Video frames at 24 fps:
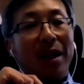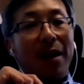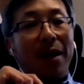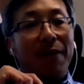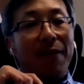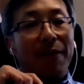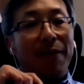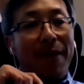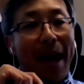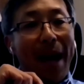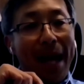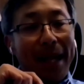
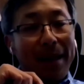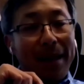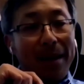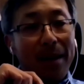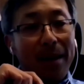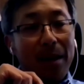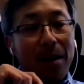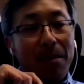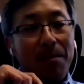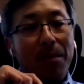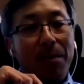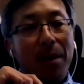
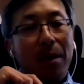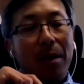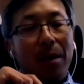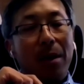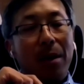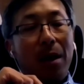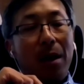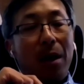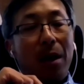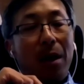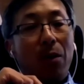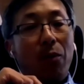lenvatinib,
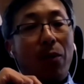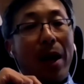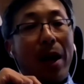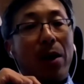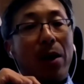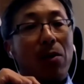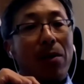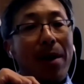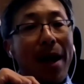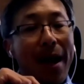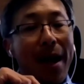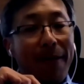
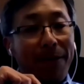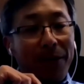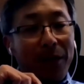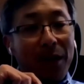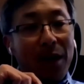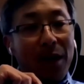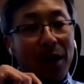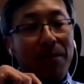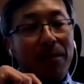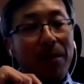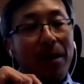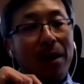
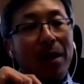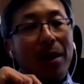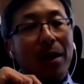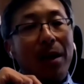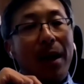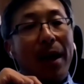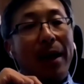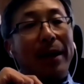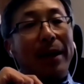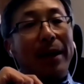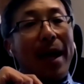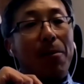regorafenib,
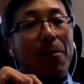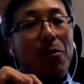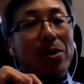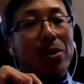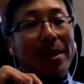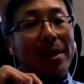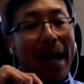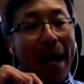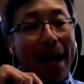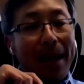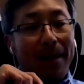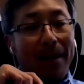and
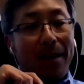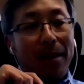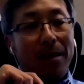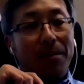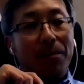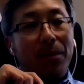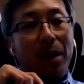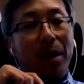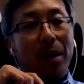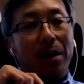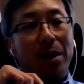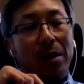
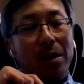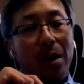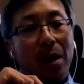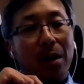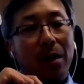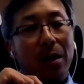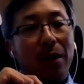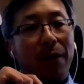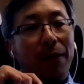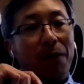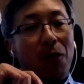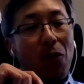cabozantinib. These
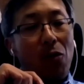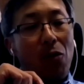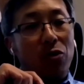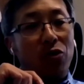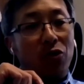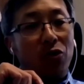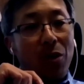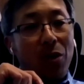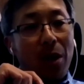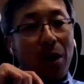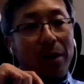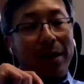are the four
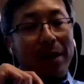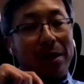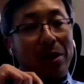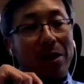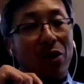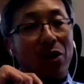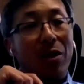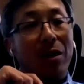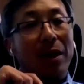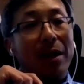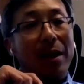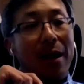drugs
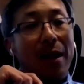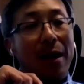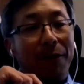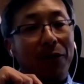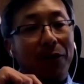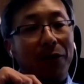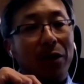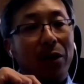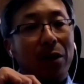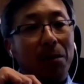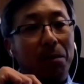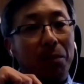that's currently
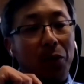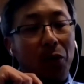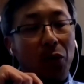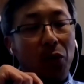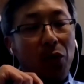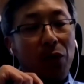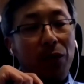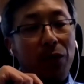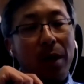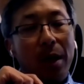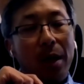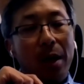FDA
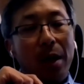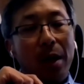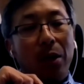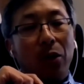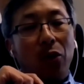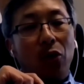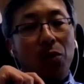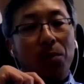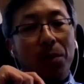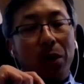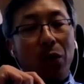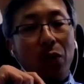approved
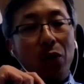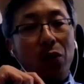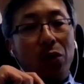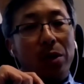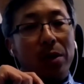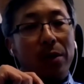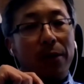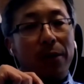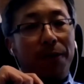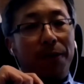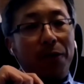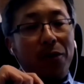to be
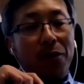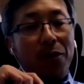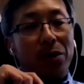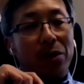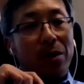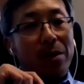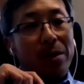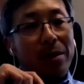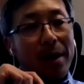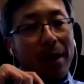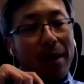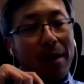used in the first
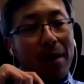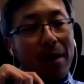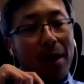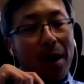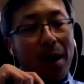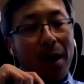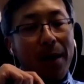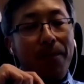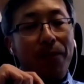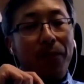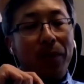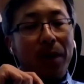or second
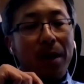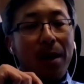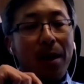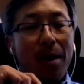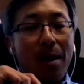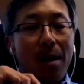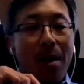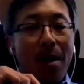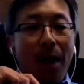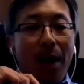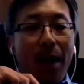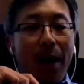line.
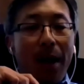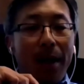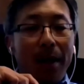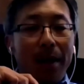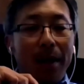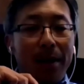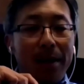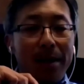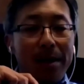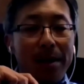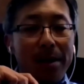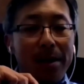
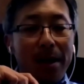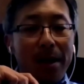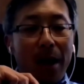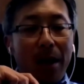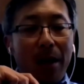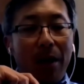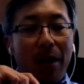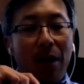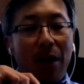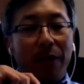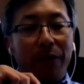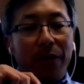And this
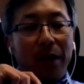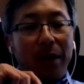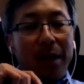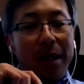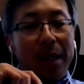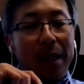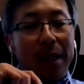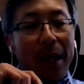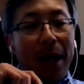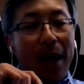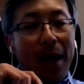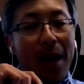of the
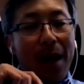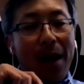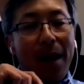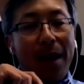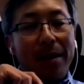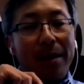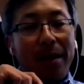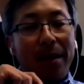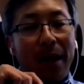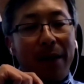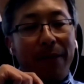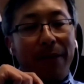
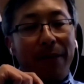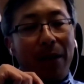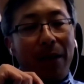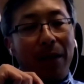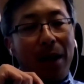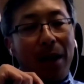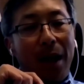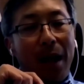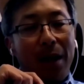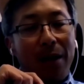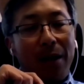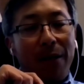TKIs have
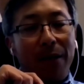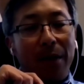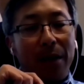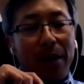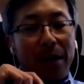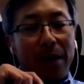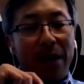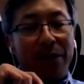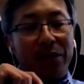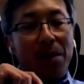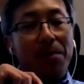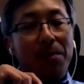a lot
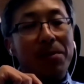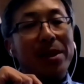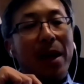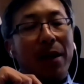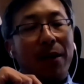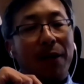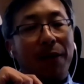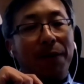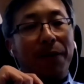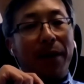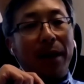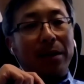of, has some
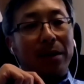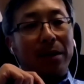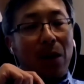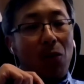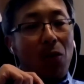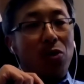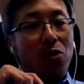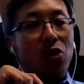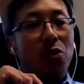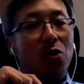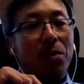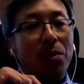side effects that
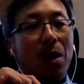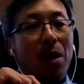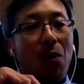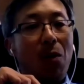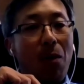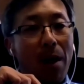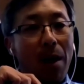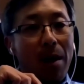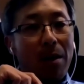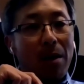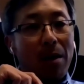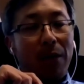one should be
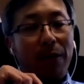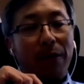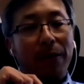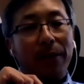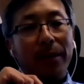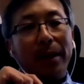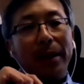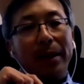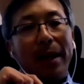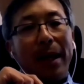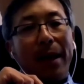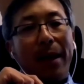aware of.
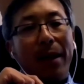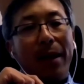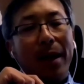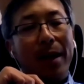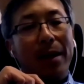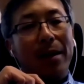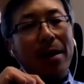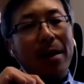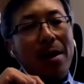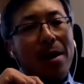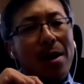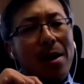I
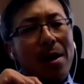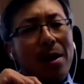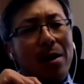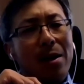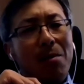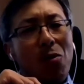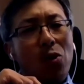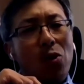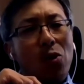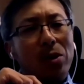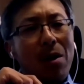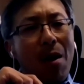think
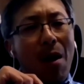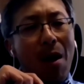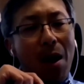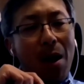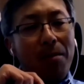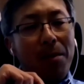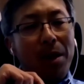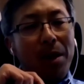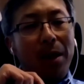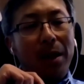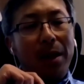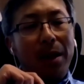the most
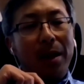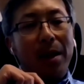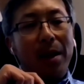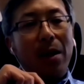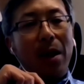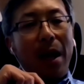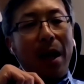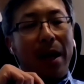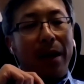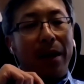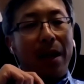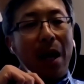
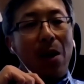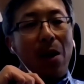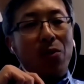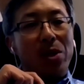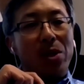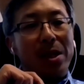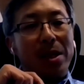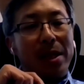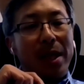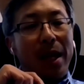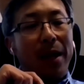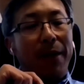commonly, I
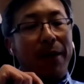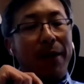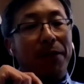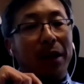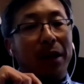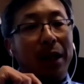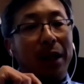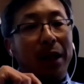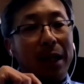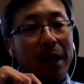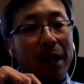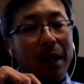would say
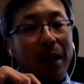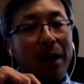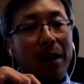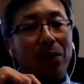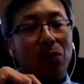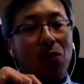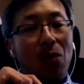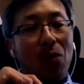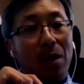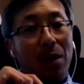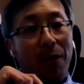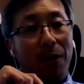fatigue
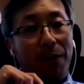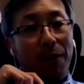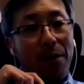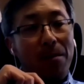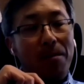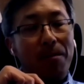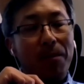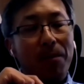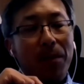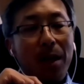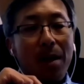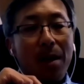is one of
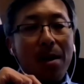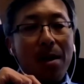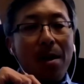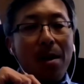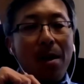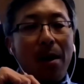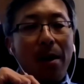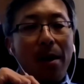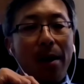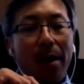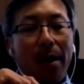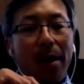
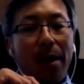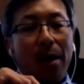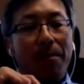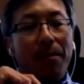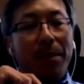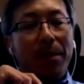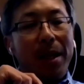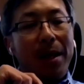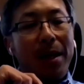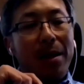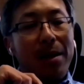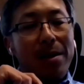
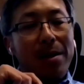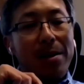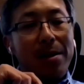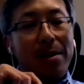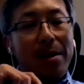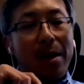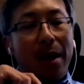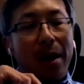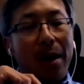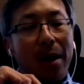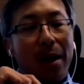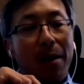them. It
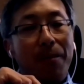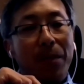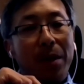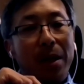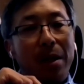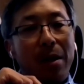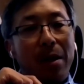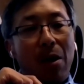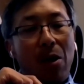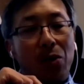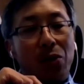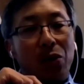is
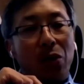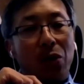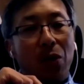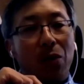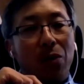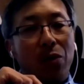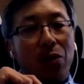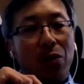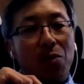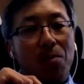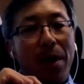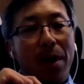
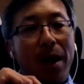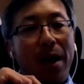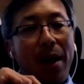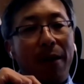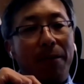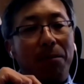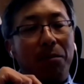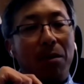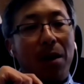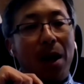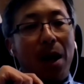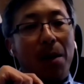also, you may
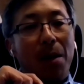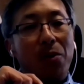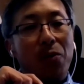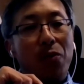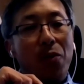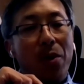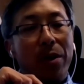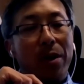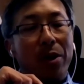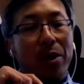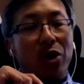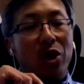have problem
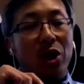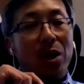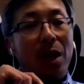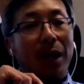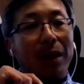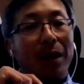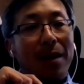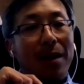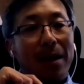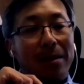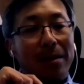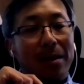with the
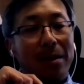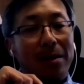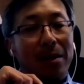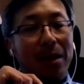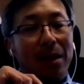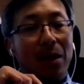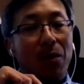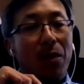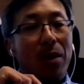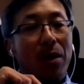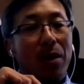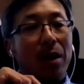GI
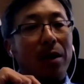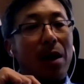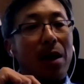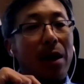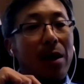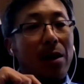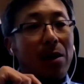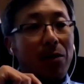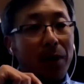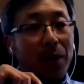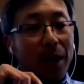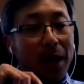toxicity with
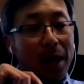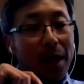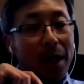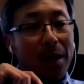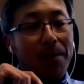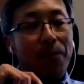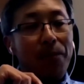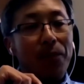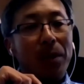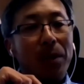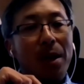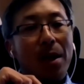
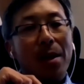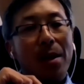diarrhea,